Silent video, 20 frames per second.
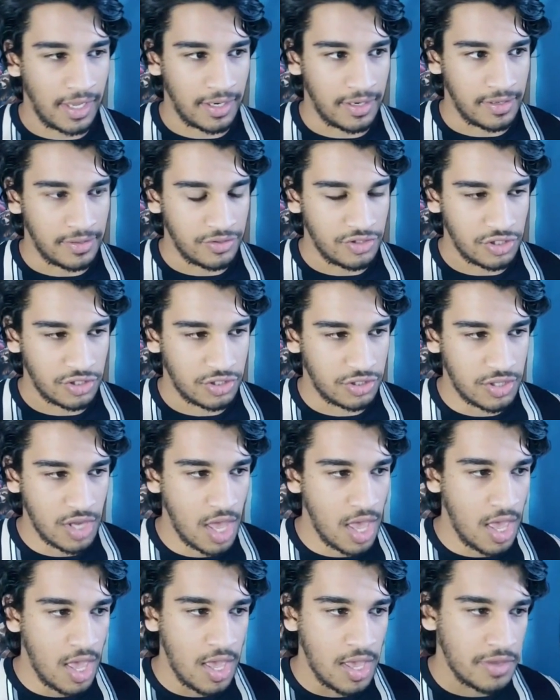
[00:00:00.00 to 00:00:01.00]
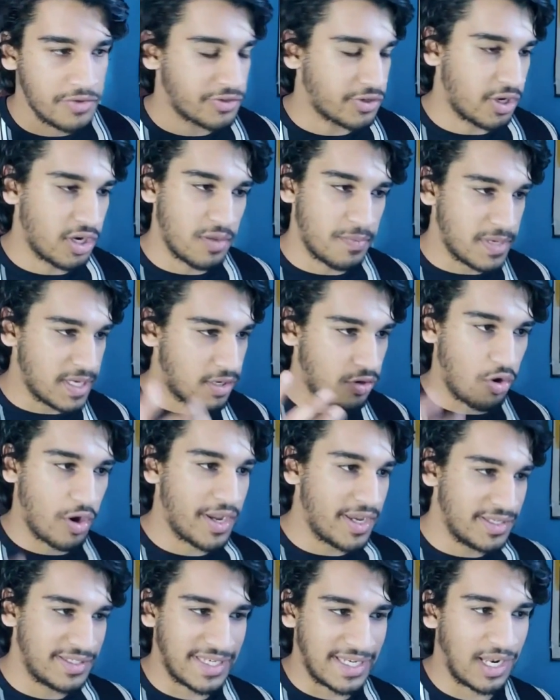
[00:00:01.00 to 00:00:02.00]
and just... it's going to be
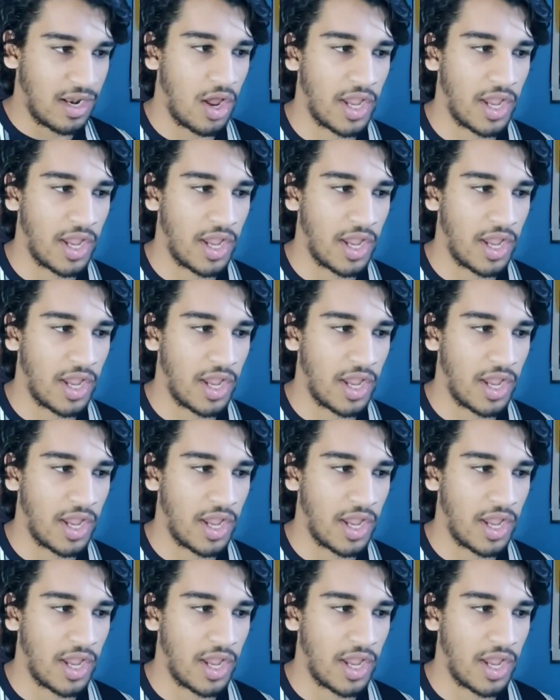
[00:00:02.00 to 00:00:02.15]
crazy.